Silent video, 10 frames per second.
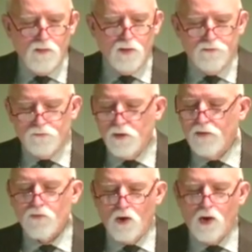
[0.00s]
But
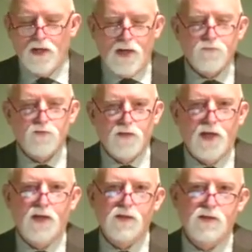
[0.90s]
forever on after
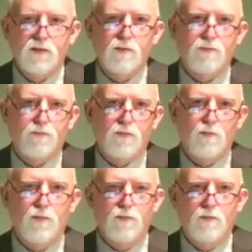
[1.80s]
that,
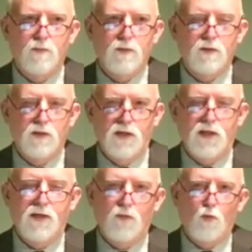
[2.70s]

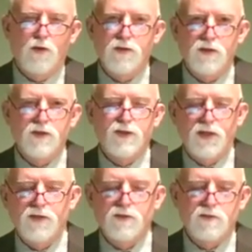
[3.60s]
and one of the
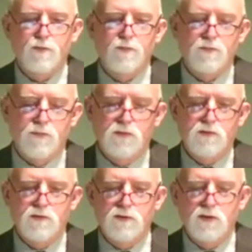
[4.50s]
distinctions
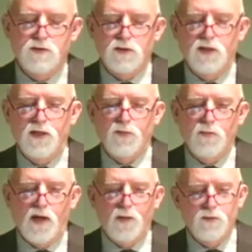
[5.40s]
to keep
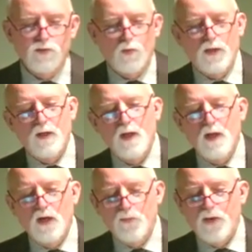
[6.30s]
in mind between
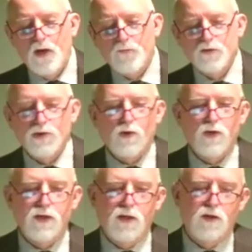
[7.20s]
a power of
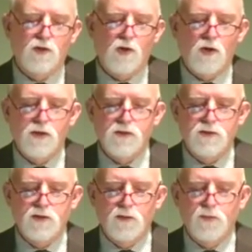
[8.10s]
attorney and a
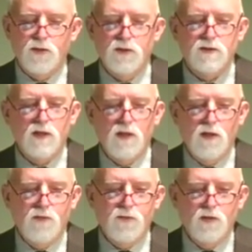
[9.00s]
guardianship is,
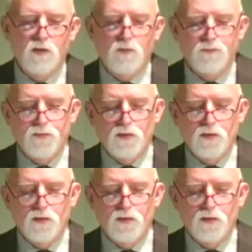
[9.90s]
a